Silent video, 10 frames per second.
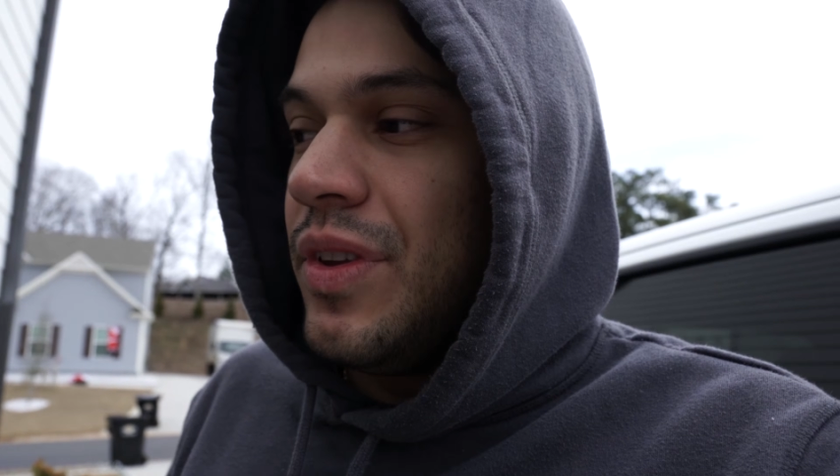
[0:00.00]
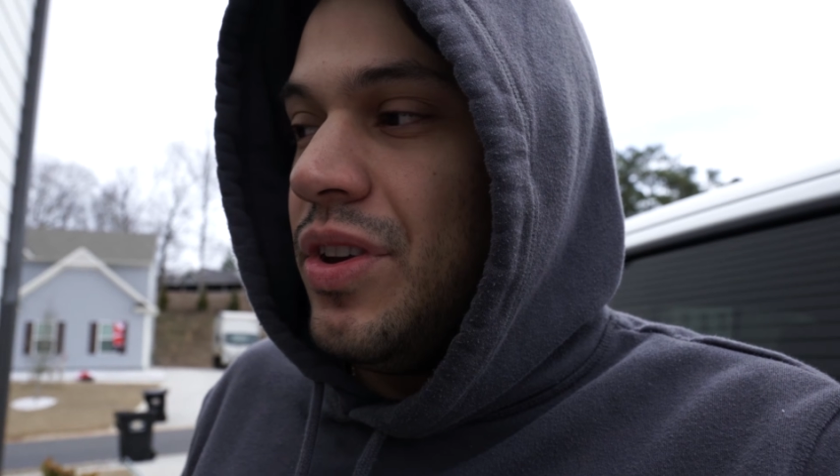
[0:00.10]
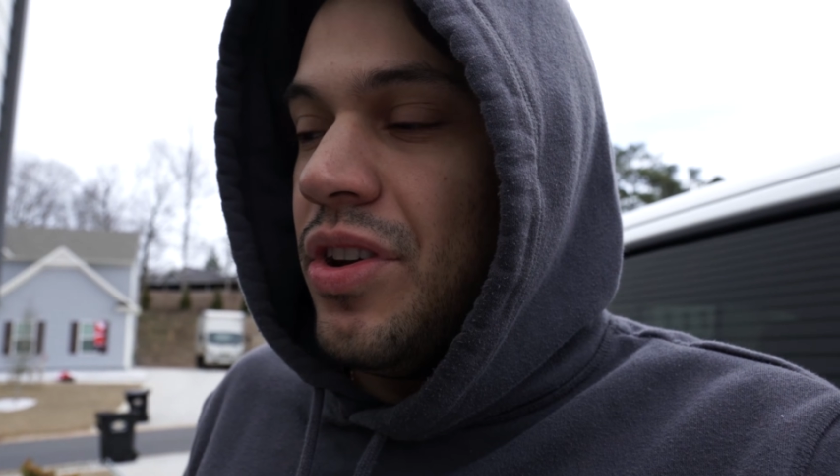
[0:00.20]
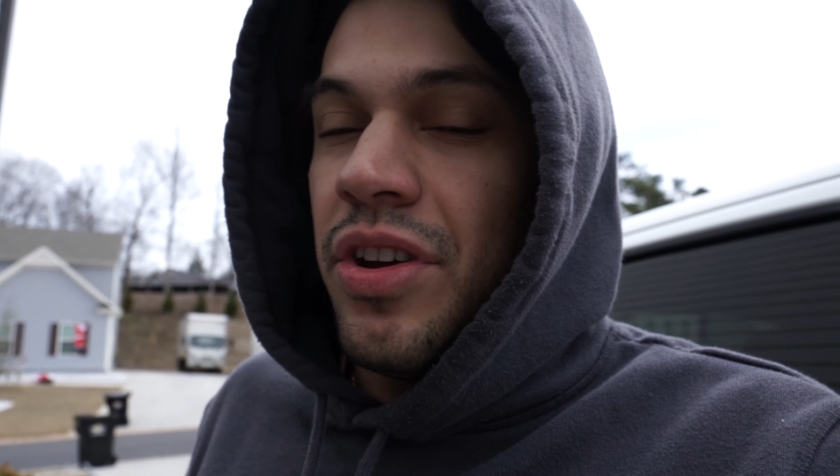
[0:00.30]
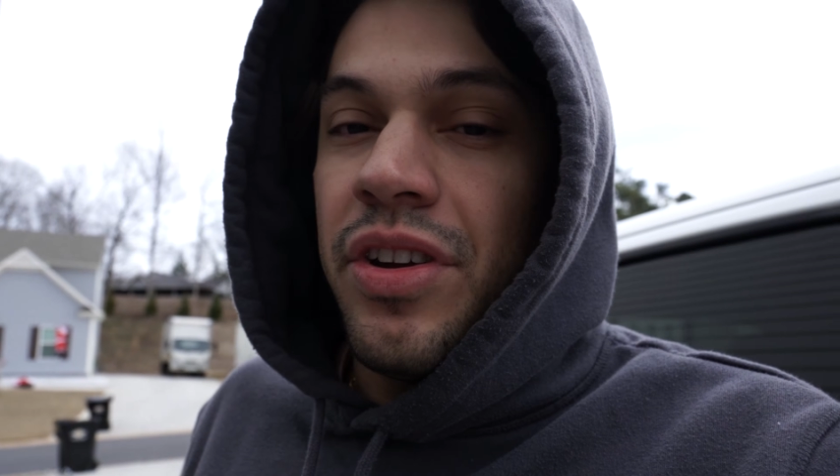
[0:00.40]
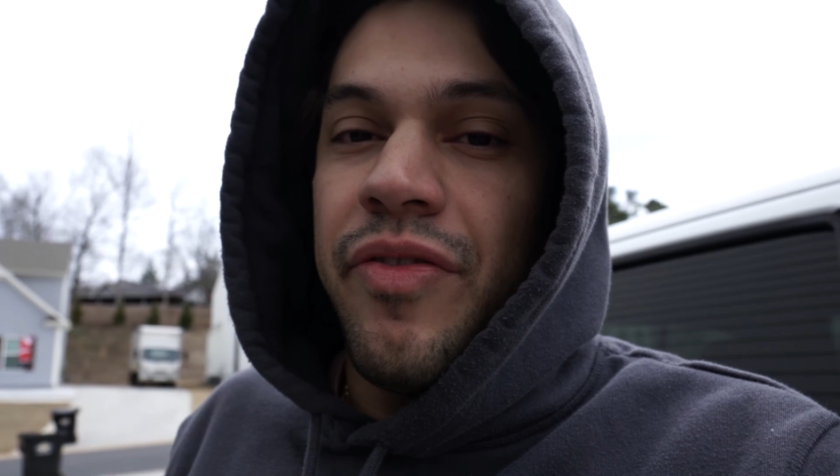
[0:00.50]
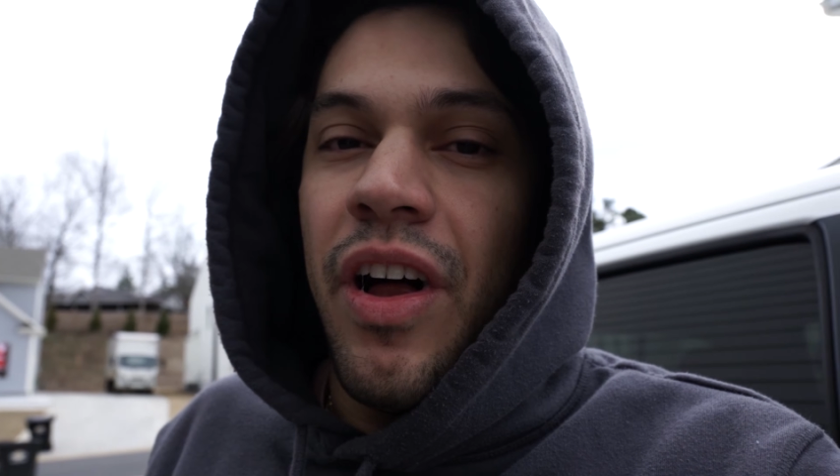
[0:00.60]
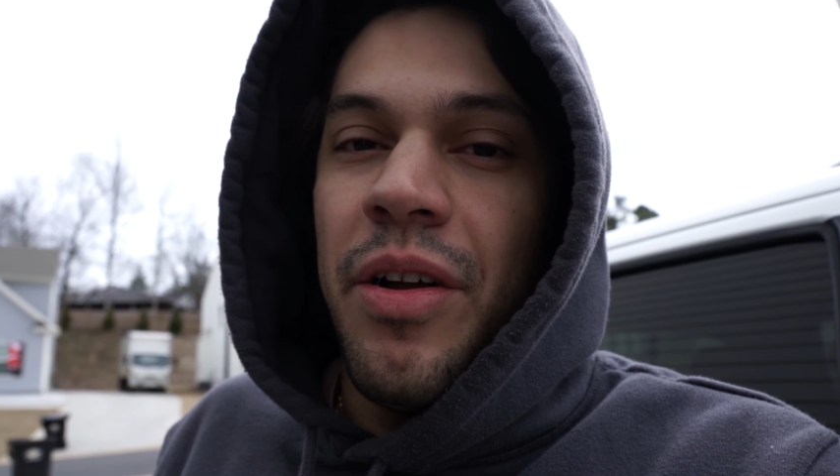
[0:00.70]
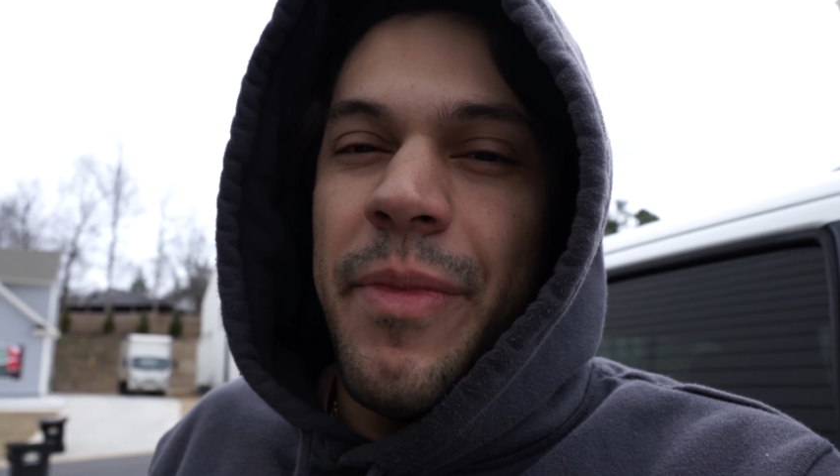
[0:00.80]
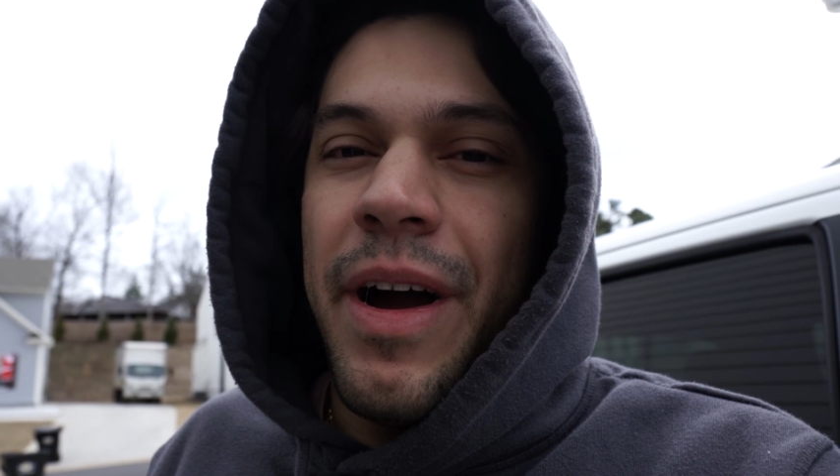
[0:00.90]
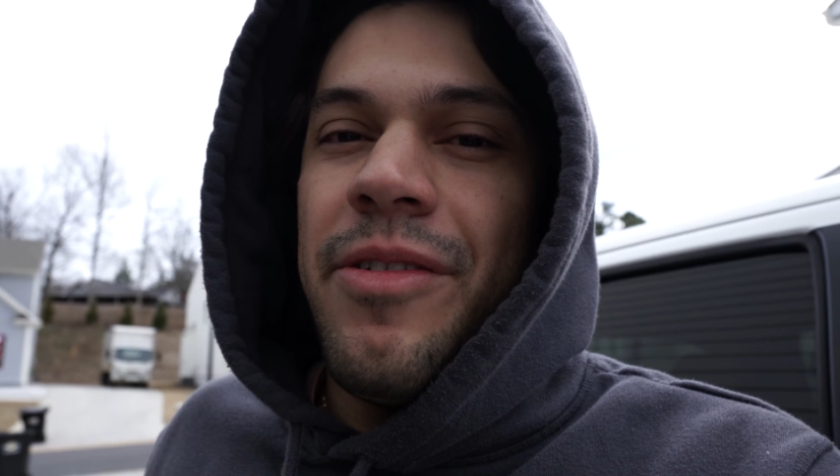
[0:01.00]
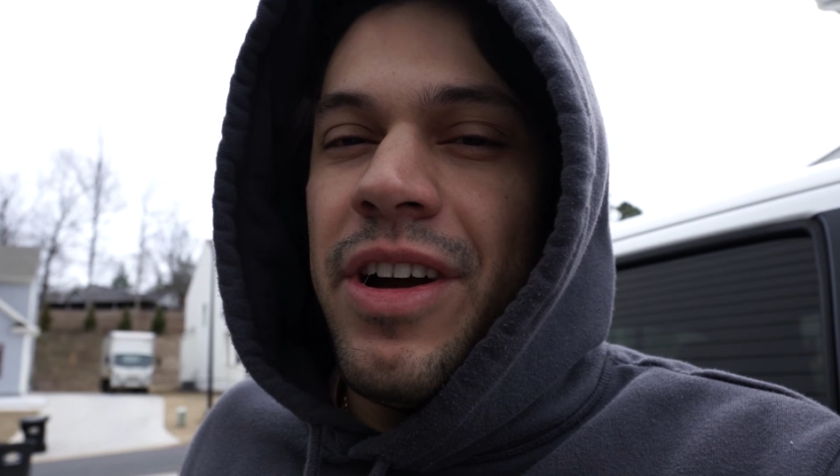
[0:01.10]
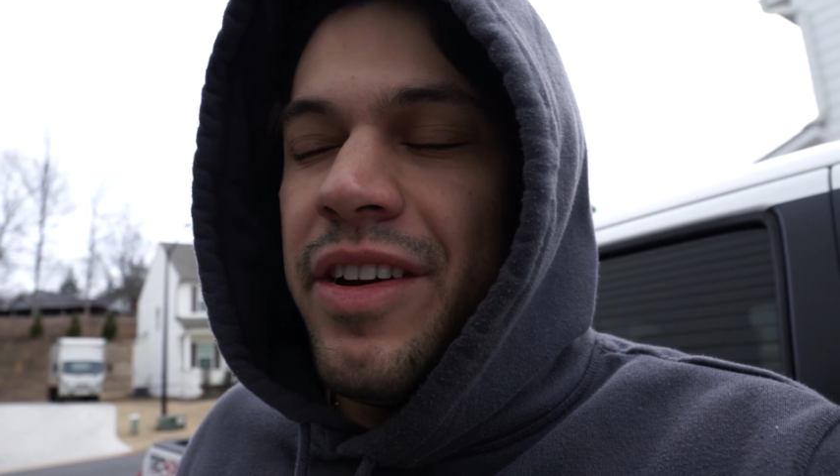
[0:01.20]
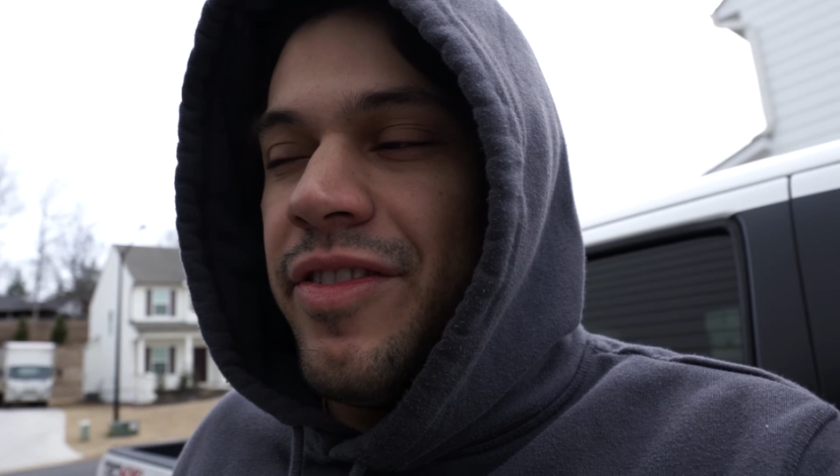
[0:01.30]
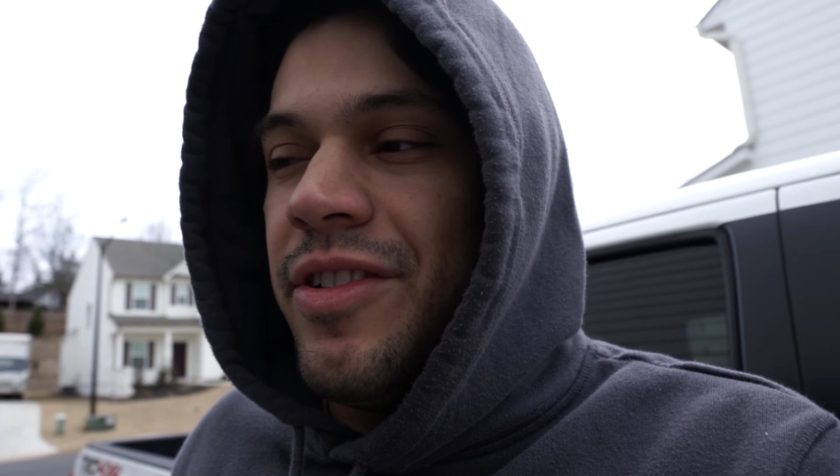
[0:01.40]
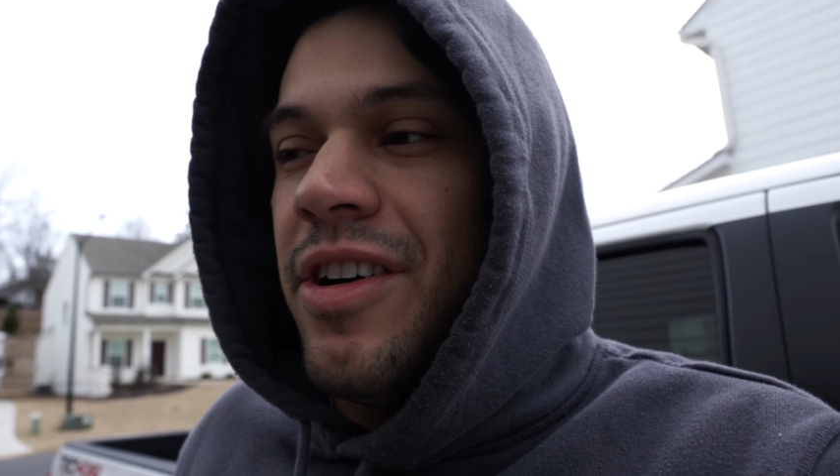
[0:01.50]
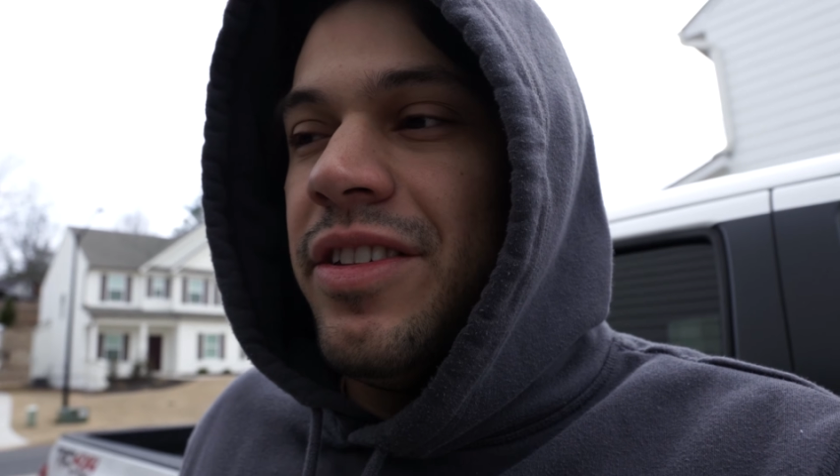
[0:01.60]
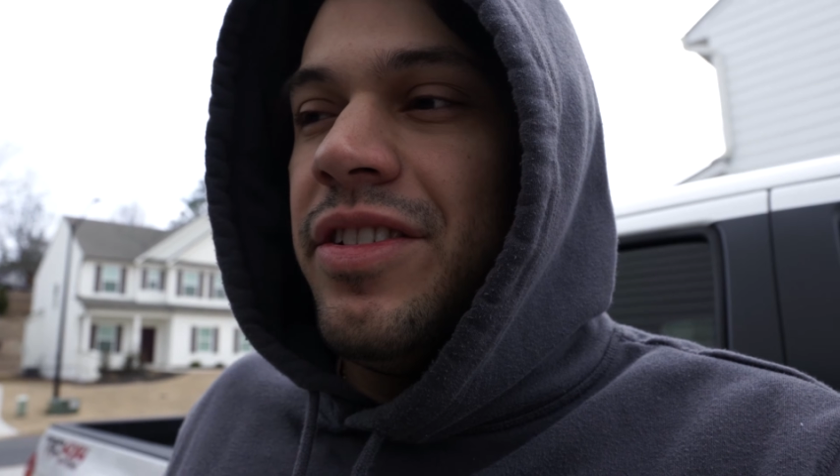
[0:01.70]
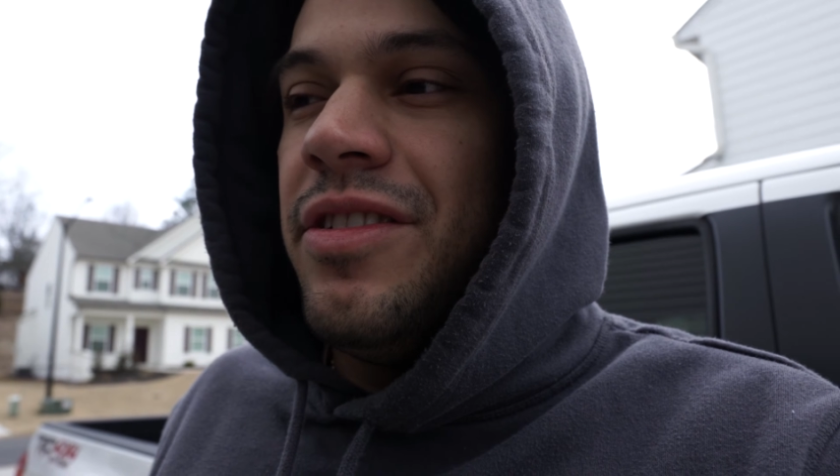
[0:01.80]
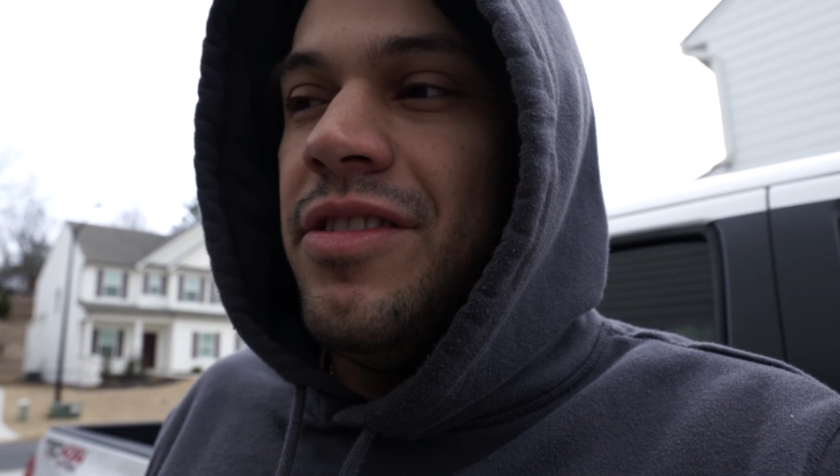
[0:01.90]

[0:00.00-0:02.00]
You know, you can follow my way if you want to,